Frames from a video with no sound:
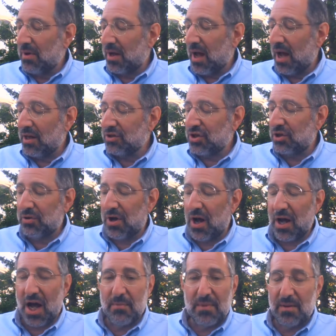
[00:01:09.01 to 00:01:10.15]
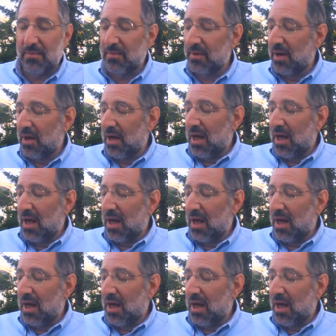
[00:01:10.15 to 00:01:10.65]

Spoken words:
Mikan shanu chachamim